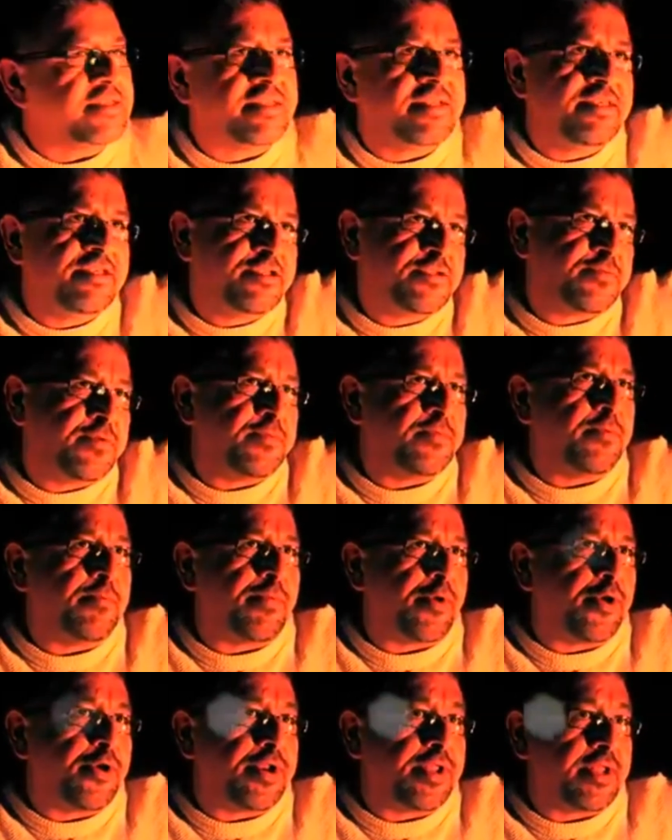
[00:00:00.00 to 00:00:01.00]
and see these people
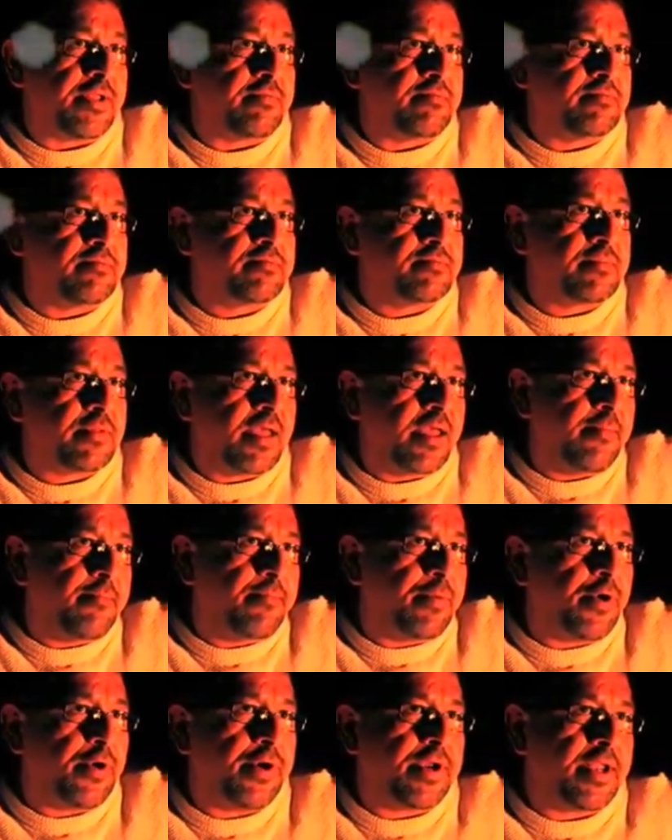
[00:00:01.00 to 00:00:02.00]
burning
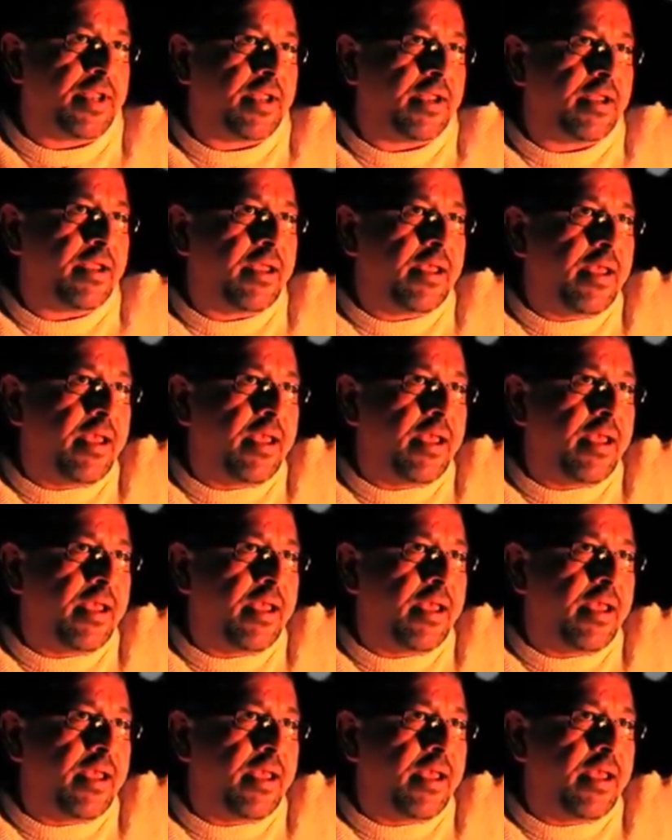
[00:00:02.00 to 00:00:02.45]
and burning